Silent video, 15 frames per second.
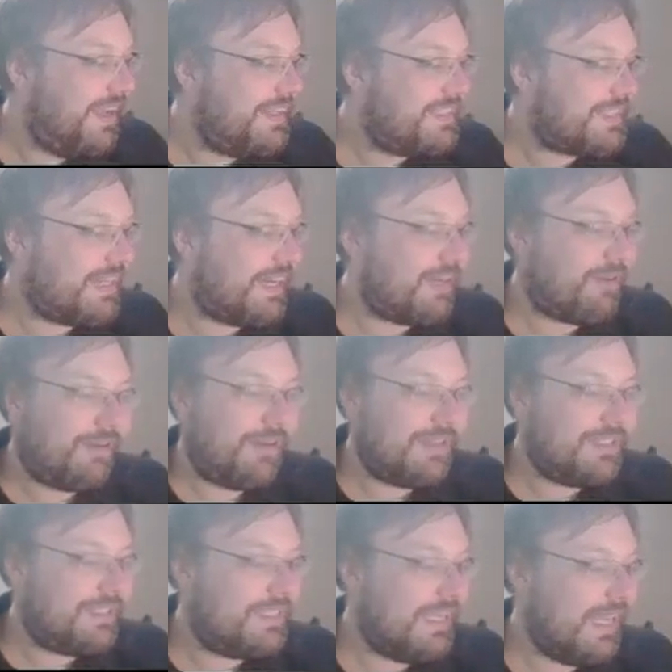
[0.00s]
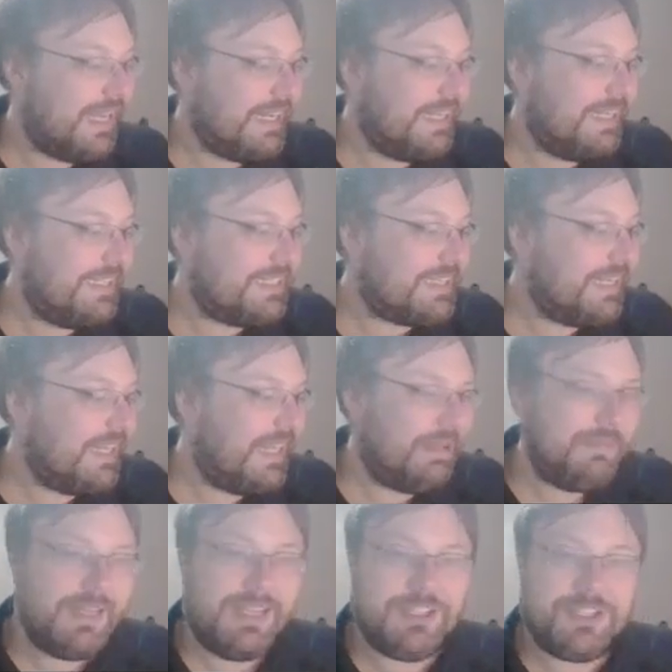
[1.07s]
It's kind of hard to tell in this
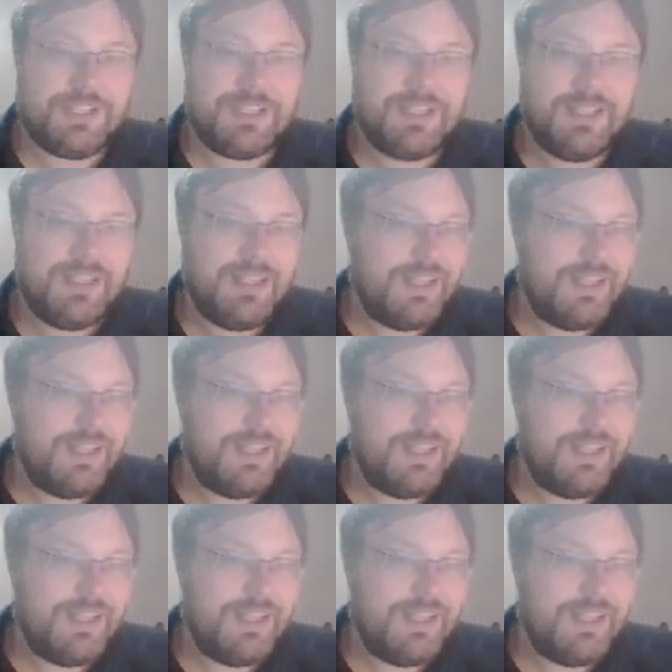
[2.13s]
image